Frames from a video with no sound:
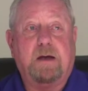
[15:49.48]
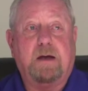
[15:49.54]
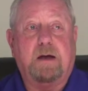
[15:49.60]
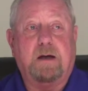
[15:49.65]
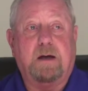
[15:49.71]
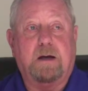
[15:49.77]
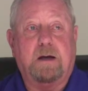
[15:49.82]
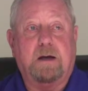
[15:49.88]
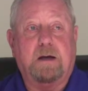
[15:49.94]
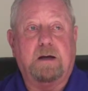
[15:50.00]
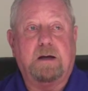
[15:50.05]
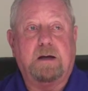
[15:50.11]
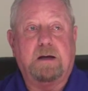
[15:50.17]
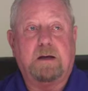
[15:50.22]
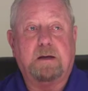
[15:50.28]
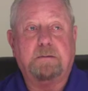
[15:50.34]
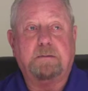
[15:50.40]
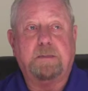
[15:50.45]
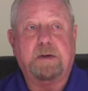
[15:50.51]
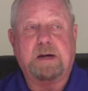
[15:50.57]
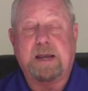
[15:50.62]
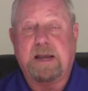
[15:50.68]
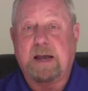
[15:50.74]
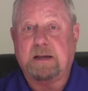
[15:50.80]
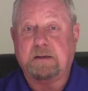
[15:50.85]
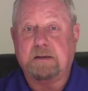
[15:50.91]
but
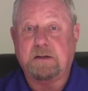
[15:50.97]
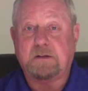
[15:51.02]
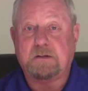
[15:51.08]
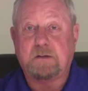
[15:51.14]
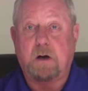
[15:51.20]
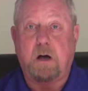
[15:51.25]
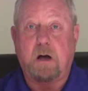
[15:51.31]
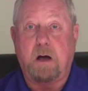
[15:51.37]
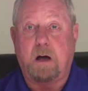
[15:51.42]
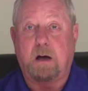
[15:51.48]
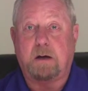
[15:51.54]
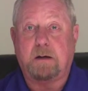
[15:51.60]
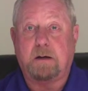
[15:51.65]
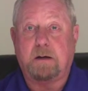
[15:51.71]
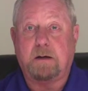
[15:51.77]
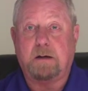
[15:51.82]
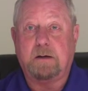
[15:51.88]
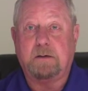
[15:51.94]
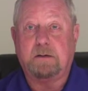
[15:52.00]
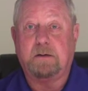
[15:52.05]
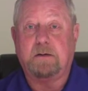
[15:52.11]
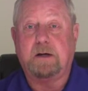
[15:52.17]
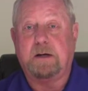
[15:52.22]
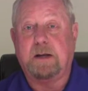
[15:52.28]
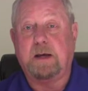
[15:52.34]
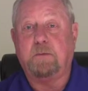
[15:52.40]
he had this song
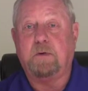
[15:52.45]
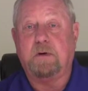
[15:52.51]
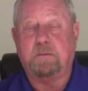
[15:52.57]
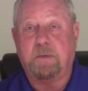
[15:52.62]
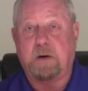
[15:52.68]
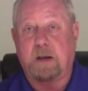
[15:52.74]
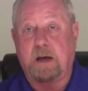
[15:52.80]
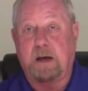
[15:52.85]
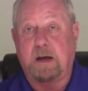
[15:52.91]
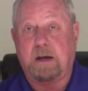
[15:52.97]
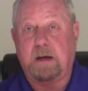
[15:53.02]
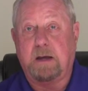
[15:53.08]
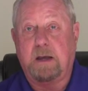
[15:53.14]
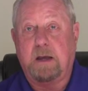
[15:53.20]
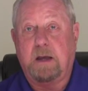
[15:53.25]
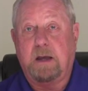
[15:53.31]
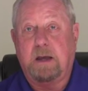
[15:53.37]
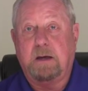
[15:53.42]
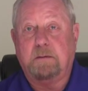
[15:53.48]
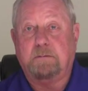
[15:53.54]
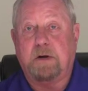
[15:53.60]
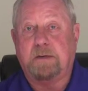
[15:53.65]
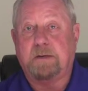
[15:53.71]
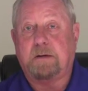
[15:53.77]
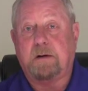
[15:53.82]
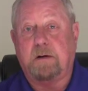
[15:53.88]
that he would play
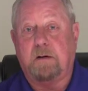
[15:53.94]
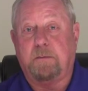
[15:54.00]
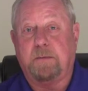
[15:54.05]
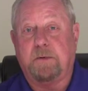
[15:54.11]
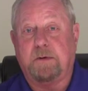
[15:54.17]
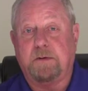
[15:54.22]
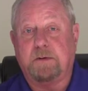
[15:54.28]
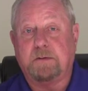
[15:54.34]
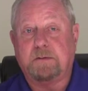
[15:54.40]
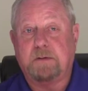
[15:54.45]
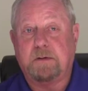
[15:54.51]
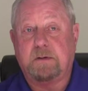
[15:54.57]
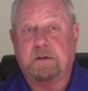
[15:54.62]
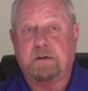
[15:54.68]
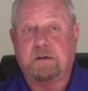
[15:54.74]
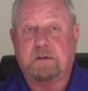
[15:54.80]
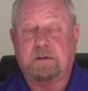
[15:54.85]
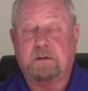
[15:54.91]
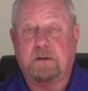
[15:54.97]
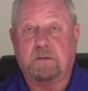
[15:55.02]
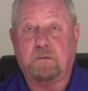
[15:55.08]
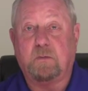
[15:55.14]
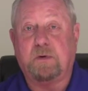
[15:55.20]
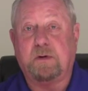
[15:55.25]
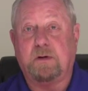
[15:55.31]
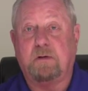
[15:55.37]
by the Carpenters,
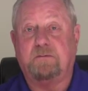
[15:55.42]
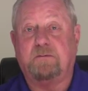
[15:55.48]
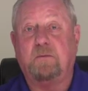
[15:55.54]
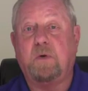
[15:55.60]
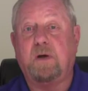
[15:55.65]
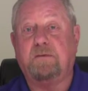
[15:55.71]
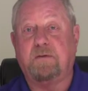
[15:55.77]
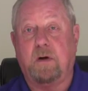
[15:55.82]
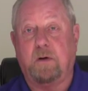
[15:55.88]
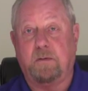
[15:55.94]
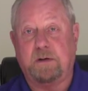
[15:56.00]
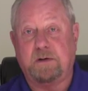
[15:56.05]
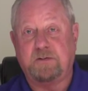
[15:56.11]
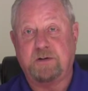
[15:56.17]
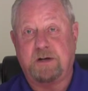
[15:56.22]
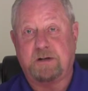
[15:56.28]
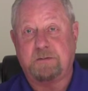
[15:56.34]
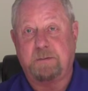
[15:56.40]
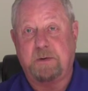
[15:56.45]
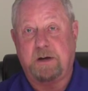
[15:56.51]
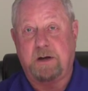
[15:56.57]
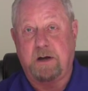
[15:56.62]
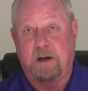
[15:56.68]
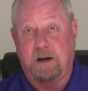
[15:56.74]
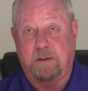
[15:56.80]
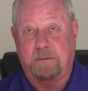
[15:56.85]
We've Only Just
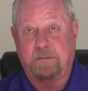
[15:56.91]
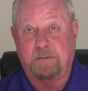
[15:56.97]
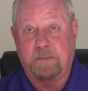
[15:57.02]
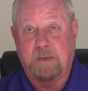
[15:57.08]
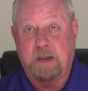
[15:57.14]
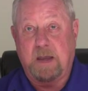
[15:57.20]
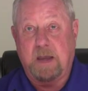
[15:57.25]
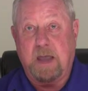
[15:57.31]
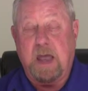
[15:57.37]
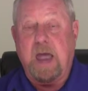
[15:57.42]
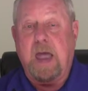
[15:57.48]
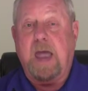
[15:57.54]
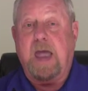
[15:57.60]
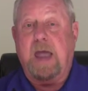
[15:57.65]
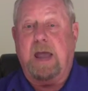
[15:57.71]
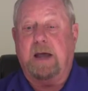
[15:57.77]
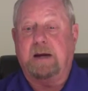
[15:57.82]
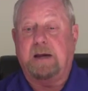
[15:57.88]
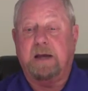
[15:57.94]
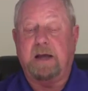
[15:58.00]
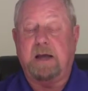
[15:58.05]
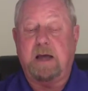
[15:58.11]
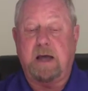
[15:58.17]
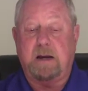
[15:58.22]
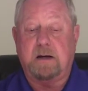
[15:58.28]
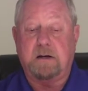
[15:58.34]
Begun. And
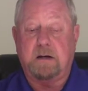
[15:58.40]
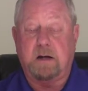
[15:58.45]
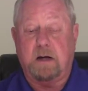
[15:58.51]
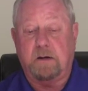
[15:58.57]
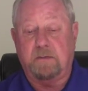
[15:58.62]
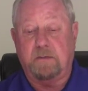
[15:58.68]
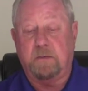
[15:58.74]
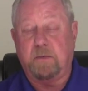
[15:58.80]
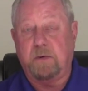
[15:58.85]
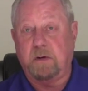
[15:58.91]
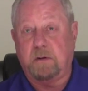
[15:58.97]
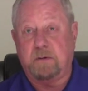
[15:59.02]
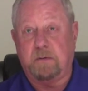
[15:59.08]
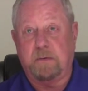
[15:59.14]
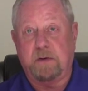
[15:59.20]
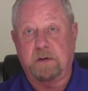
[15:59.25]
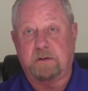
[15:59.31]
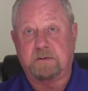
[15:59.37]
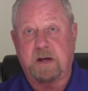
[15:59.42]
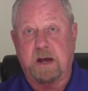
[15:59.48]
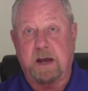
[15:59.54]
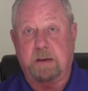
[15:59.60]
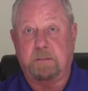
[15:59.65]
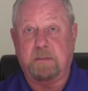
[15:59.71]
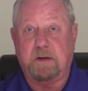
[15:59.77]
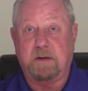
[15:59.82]
he had it on the reel-to-reel
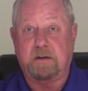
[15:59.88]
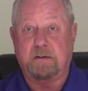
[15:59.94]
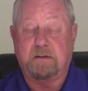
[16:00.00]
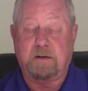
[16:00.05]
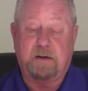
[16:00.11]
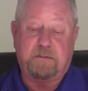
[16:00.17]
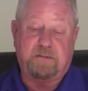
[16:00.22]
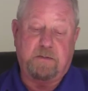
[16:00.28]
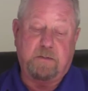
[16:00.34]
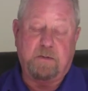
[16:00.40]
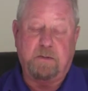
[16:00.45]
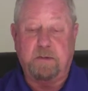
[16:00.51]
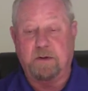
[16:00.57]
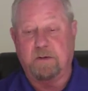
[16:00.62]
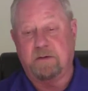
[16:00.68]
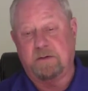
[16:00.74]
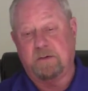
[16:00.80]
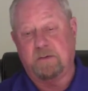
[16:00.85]
tape. And if you remember